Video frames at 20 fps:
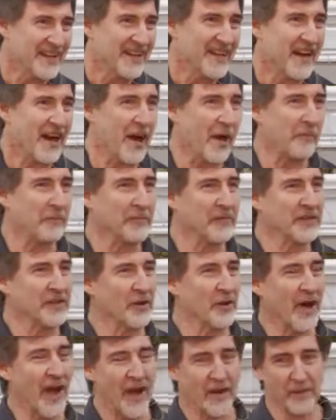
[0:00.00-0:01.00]

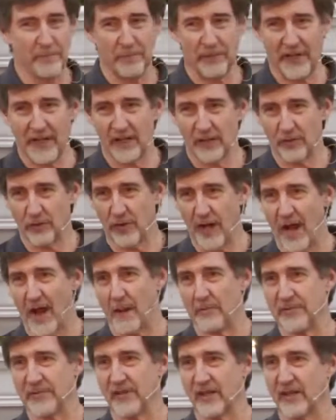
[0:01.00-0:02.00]
How to plant
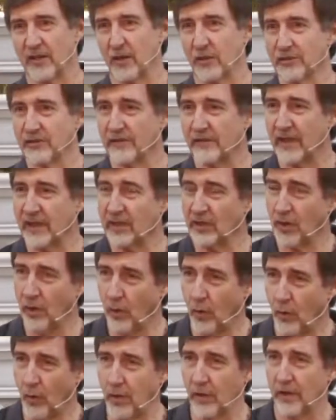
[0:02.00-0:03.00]
crops, like cultivate
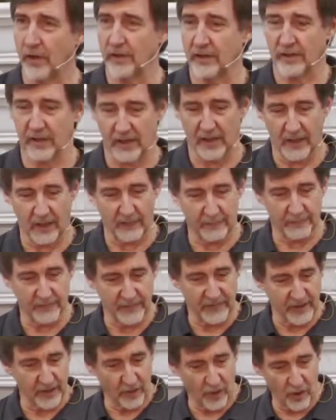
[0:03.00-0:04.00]
corn,
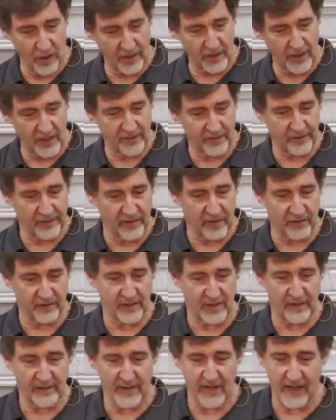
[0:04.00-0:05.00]
all kinds of things
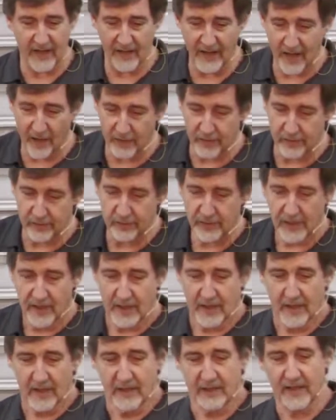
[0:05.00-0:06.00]
like that, how to
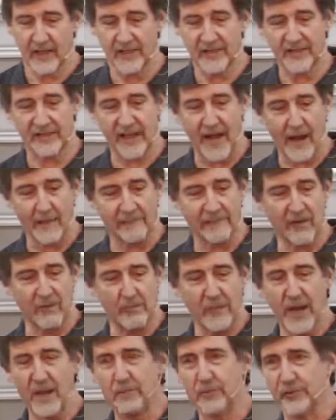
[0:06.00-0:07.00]
get sap
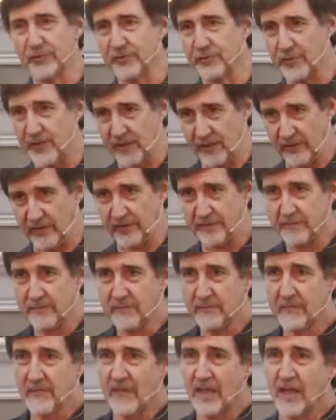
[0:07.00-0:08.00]
from maple trees.
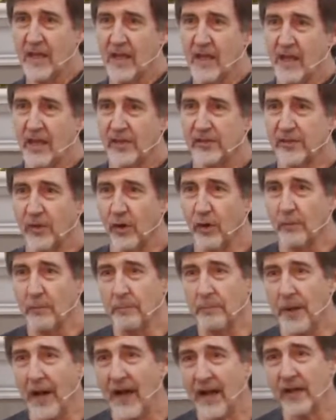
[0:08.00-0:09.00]

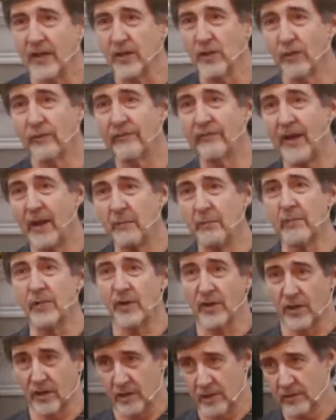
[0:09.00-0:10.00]
So by
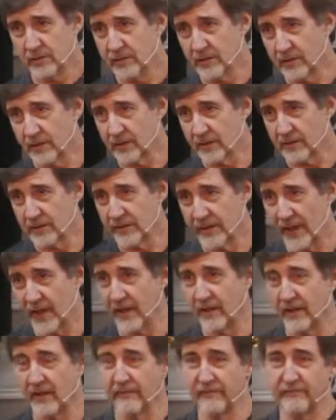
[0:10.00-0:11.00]
November,
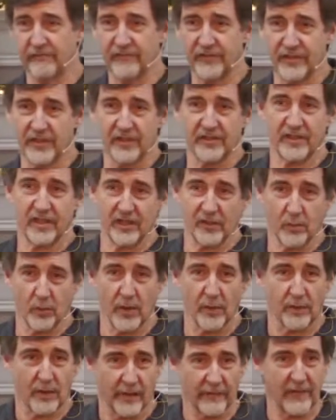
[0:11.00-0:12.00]
then, of
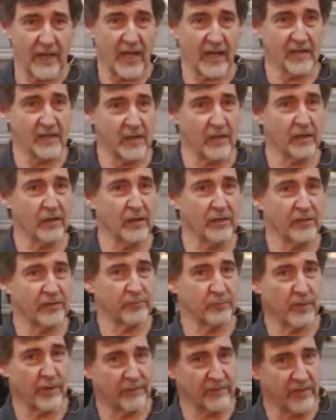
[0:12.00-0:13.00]
1621 of that year,
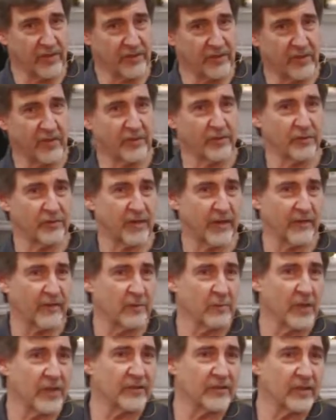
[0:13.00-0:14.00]
roughly 6 or
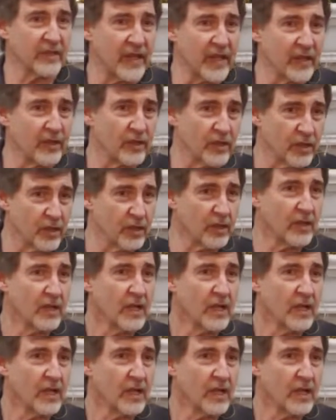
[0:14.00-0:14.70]
7 months later,